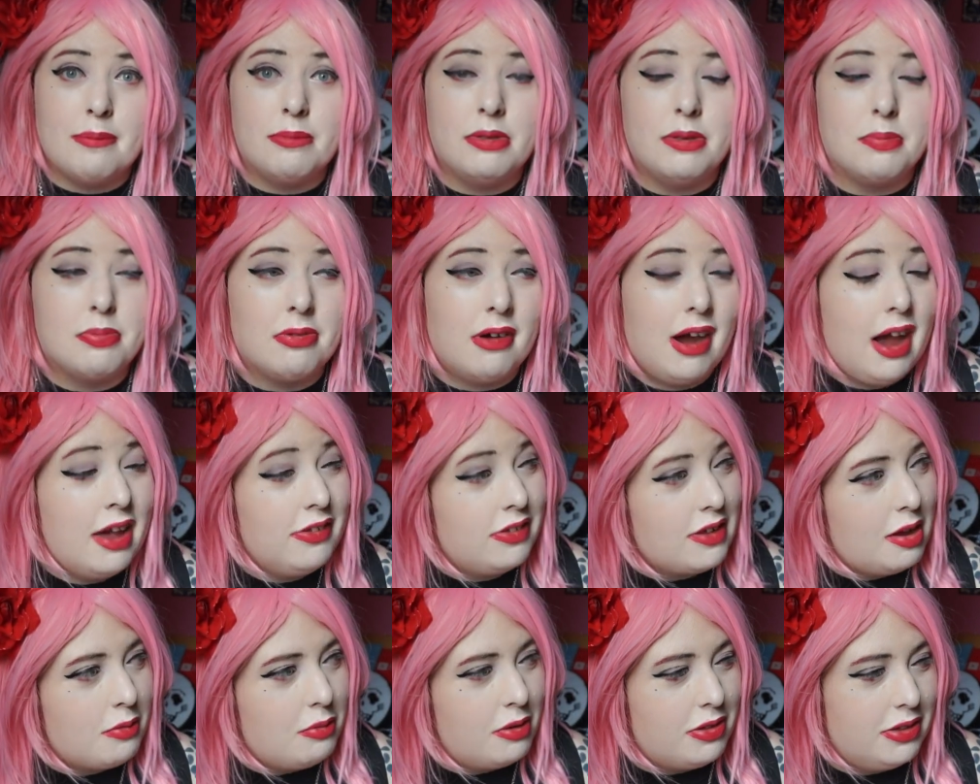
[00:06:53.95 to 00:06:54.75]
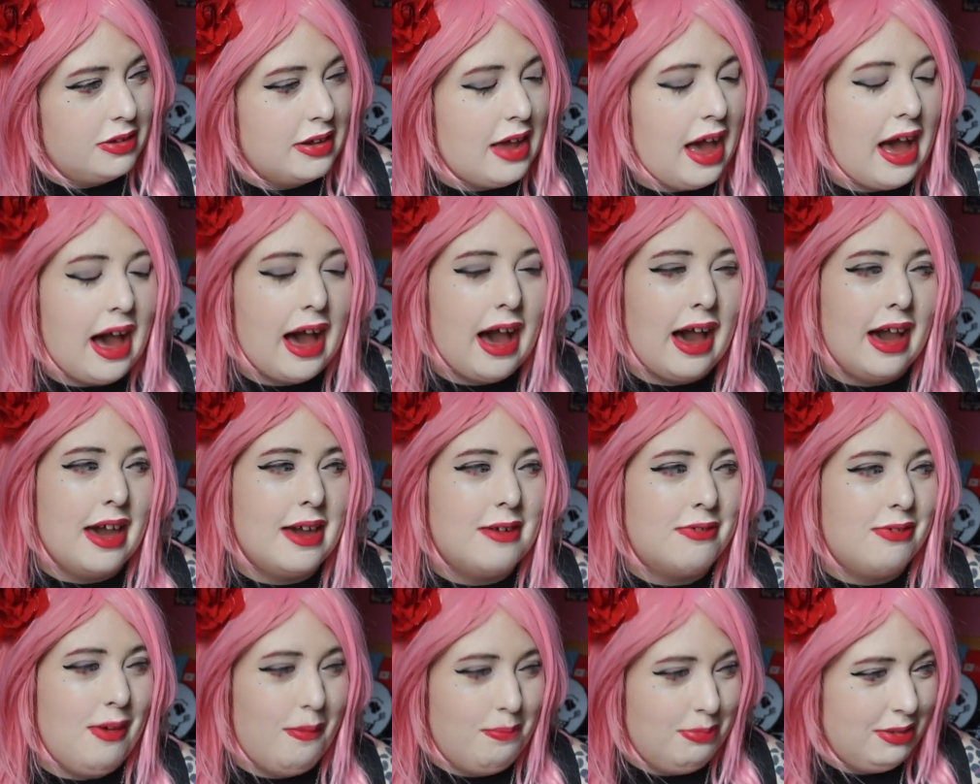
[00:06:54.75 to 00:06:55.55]
I'm surprised I wasn't
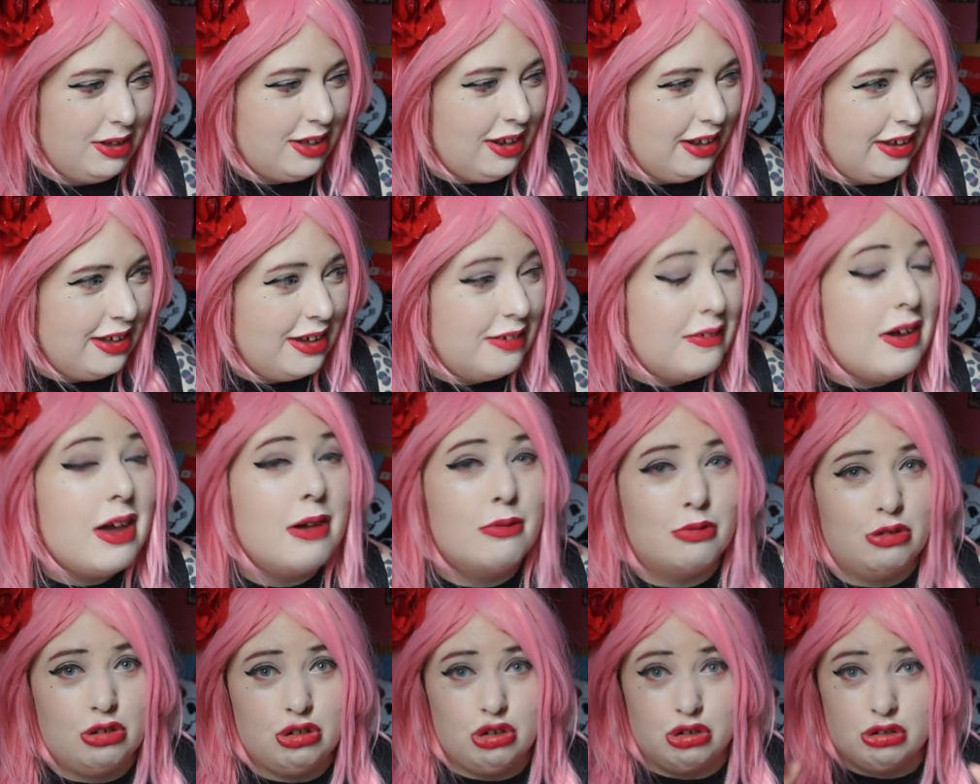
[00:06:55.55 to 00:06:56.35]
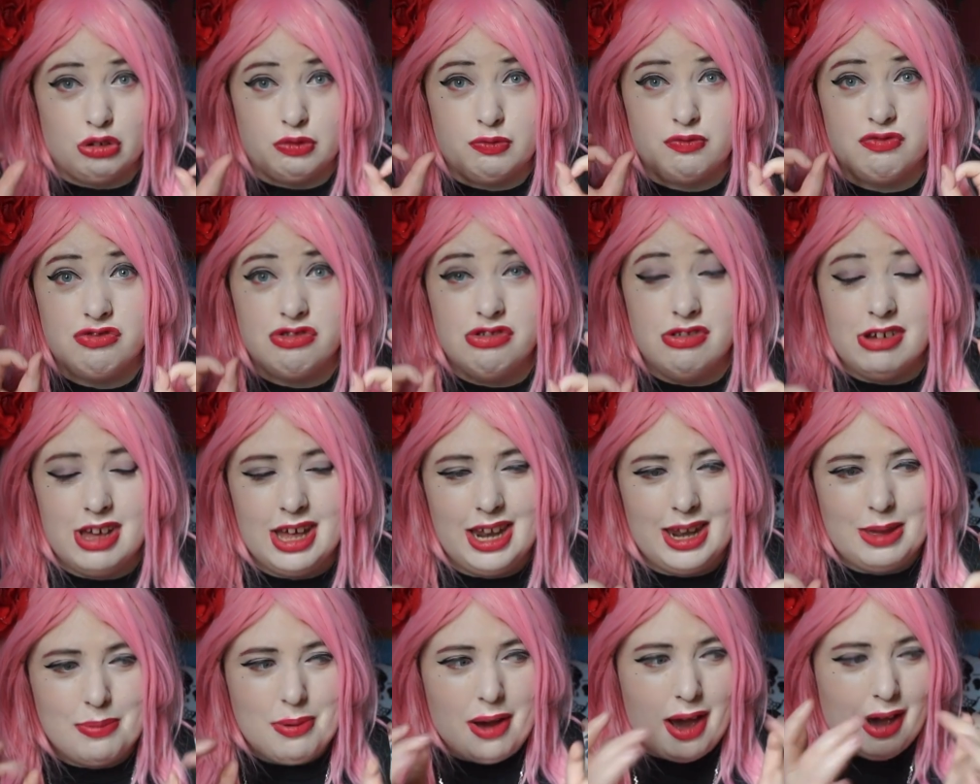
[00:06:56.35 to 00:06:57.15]
high from the glue. It was just
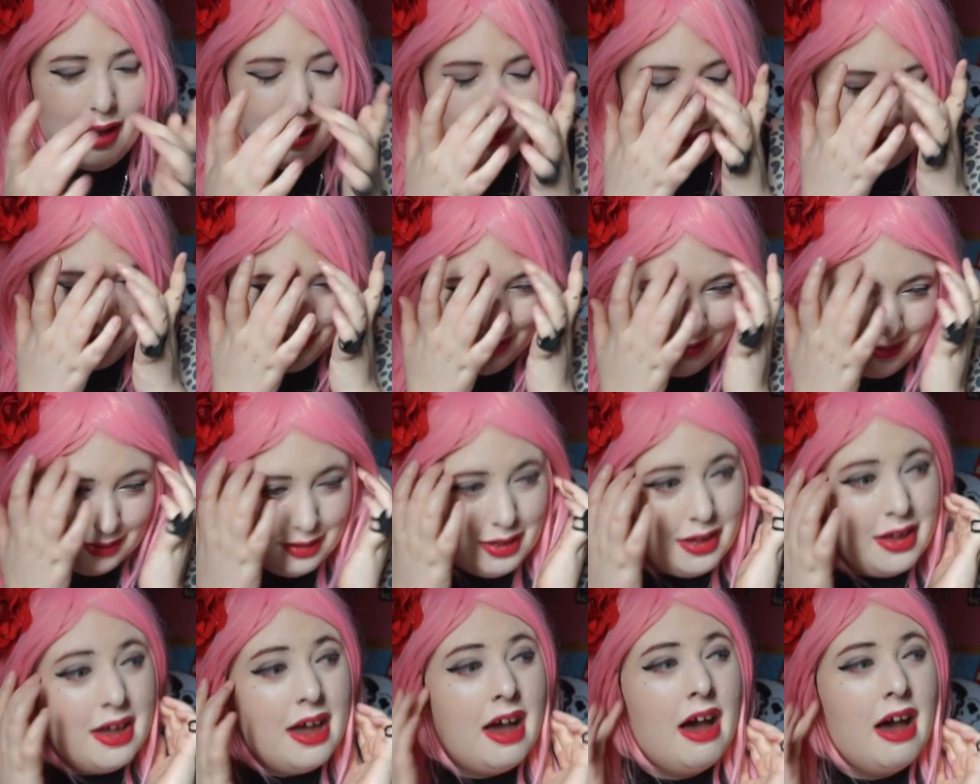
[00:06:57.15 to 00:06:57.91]
really powerful.